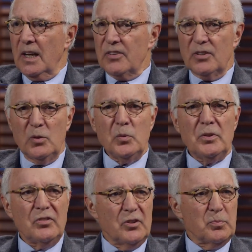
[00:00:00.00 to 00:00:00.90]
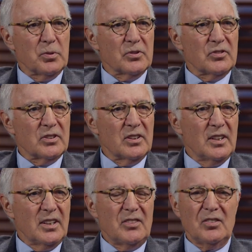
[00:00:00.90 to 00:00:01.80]
I said, Who is this person?
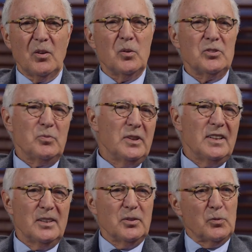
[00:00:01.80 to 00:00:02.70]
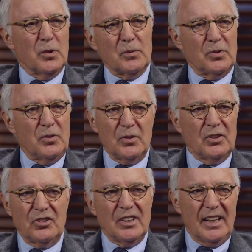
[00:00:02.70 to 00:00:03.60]
They said, Oh, we let her work with you because she